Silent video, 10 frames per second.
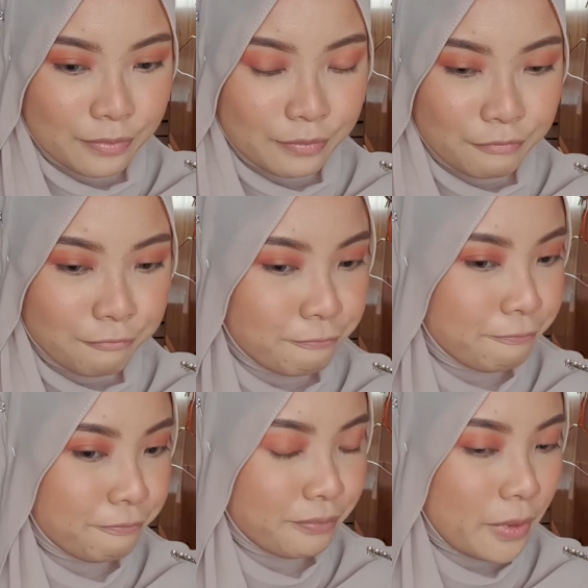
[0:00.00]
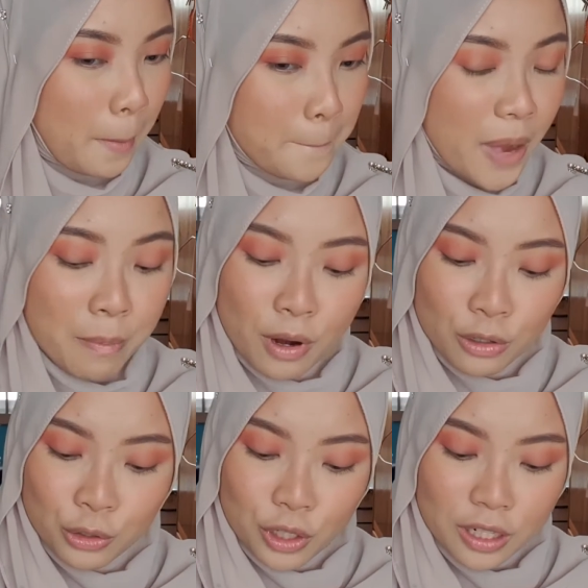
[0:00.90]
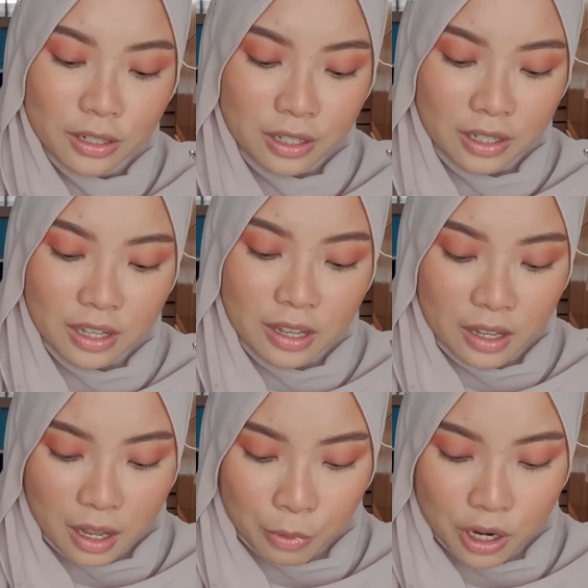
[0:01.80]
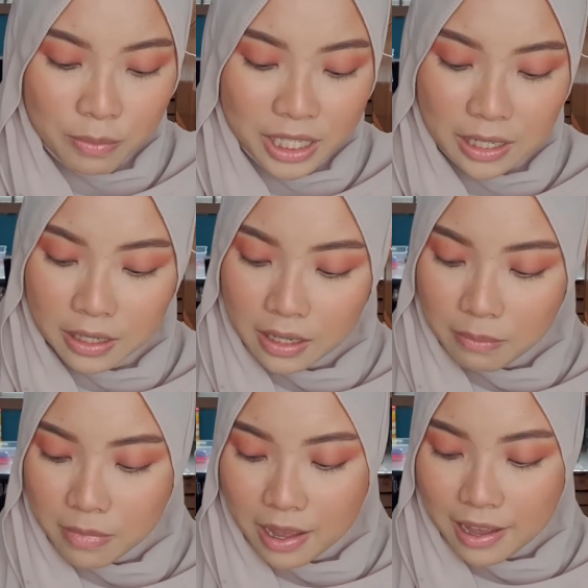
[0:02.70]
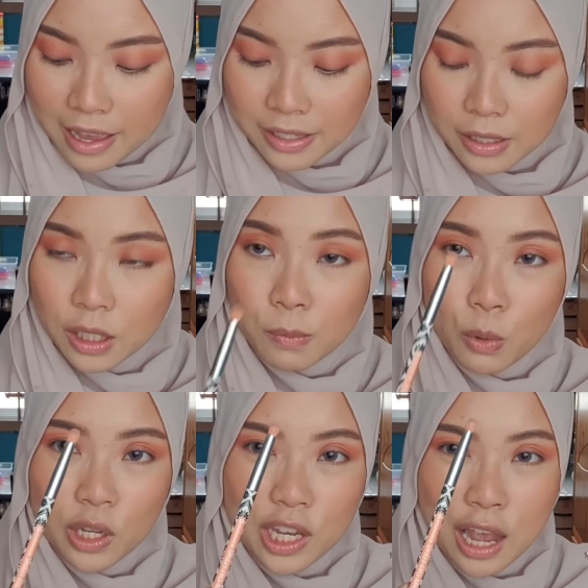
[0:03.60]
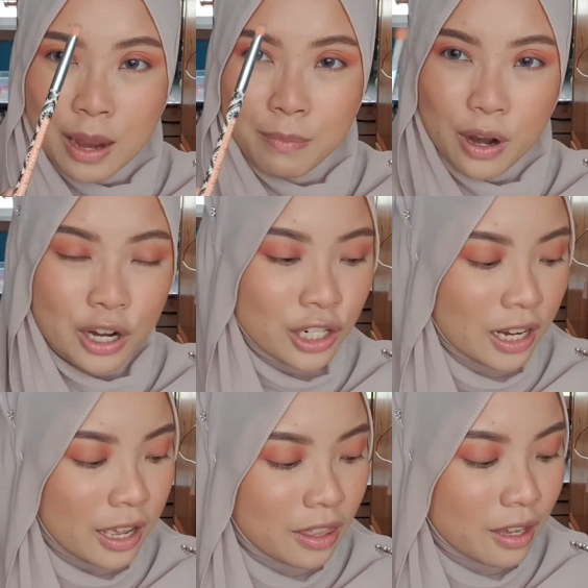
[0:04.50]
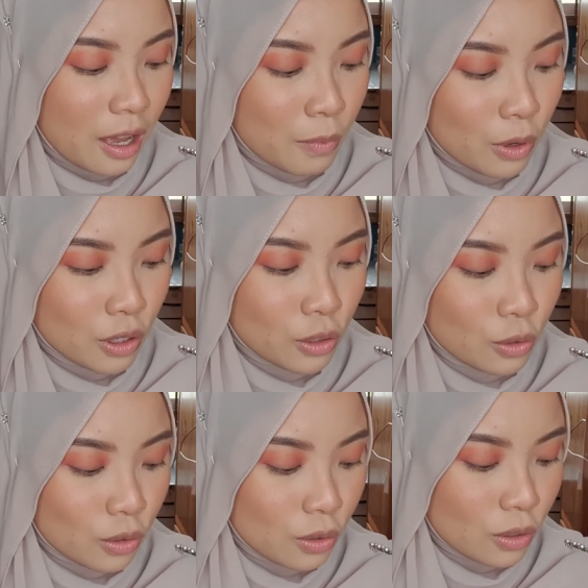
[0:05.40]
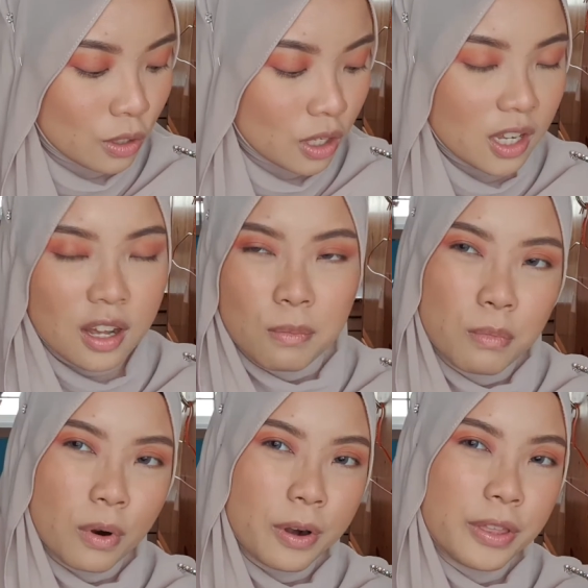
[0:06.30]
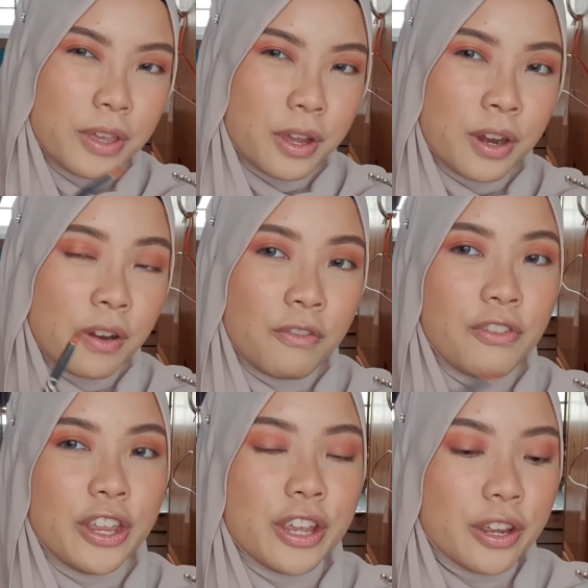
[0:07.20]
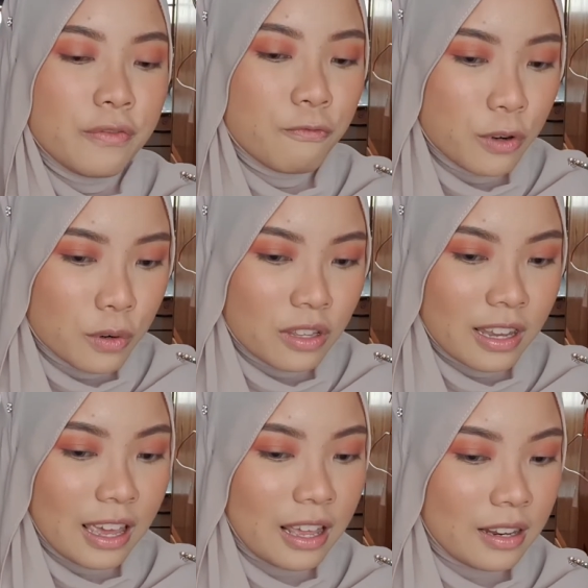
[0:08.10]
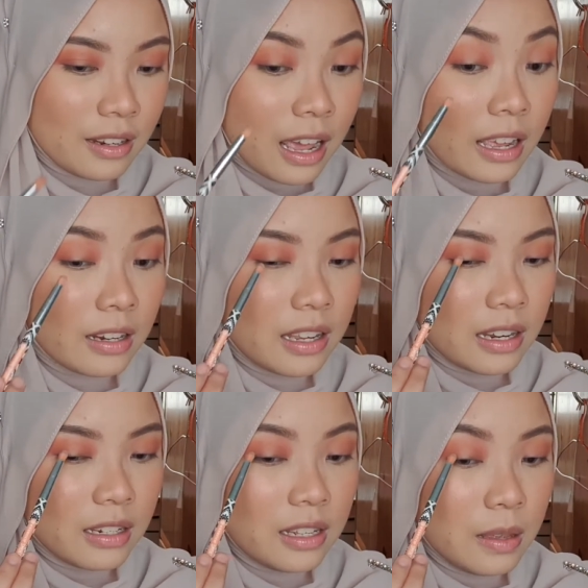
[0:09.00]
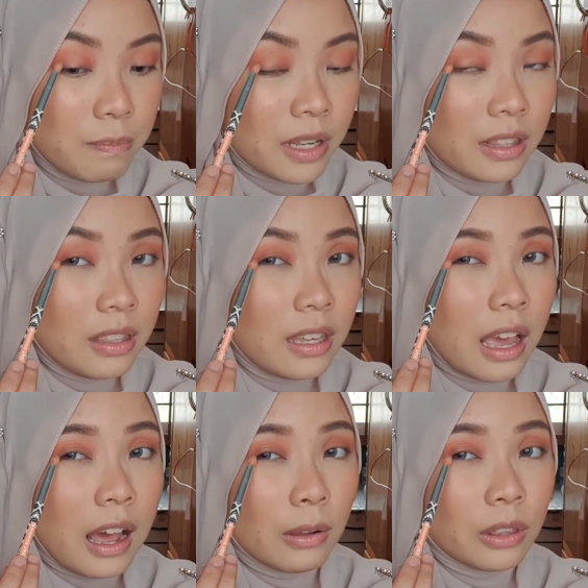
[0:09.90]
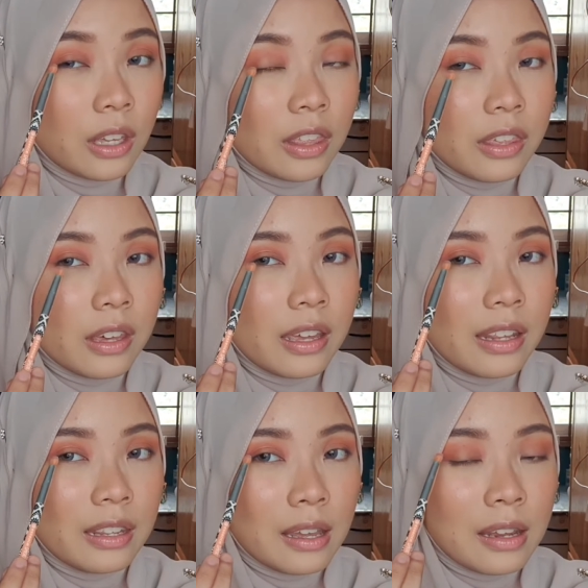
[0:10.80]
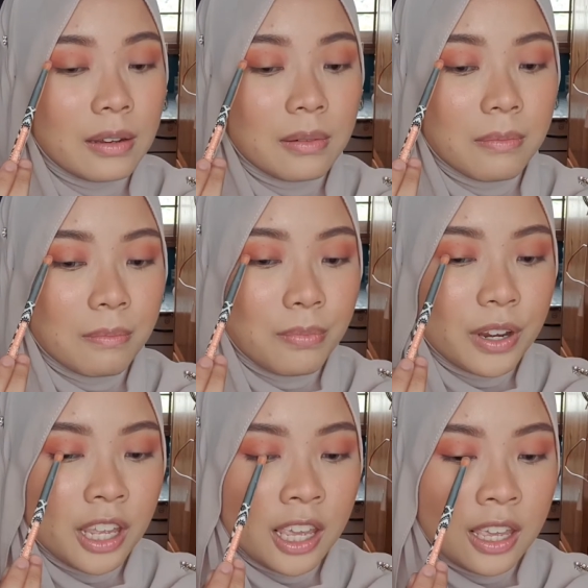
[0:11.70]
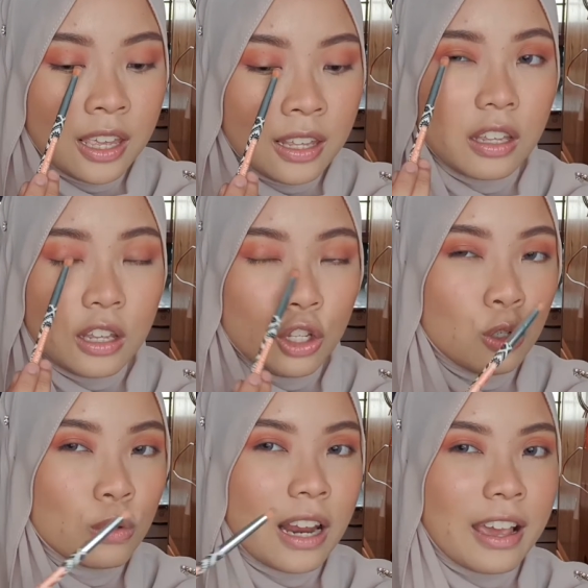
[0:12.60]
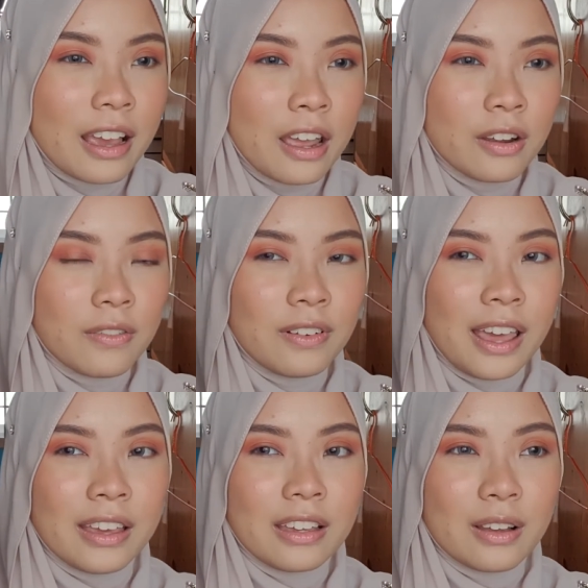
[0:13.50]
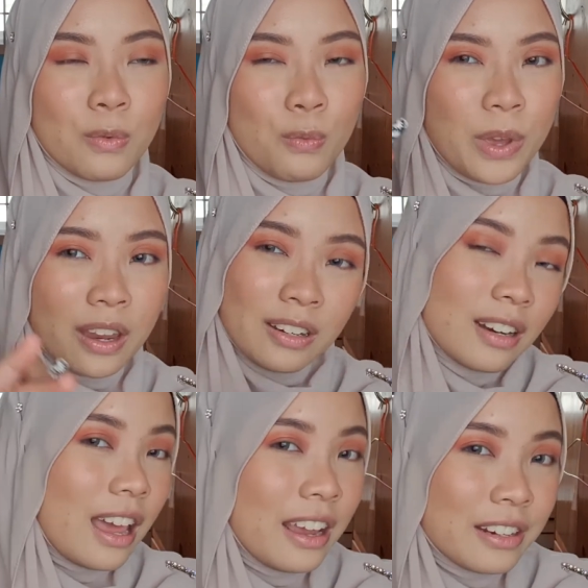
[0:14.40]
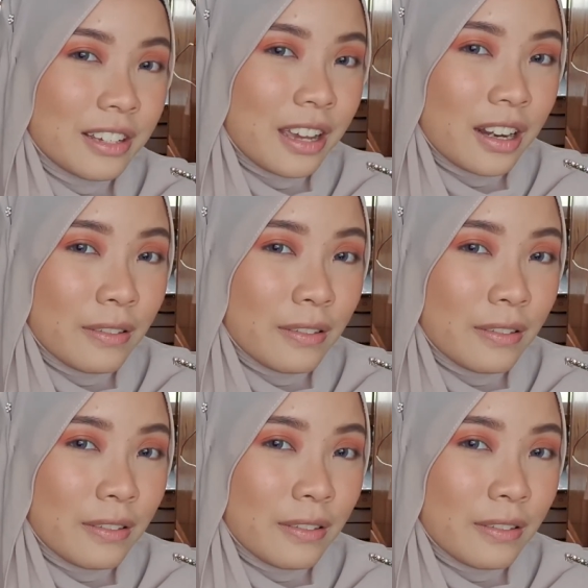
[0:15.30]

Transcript: I'm not sure. I'm gonna be taking my Essence Smoky Eye brush, and I think I'm gonna go more the Korean route and like deepen the outer third and then bring it into like kind of like a winged liner kind of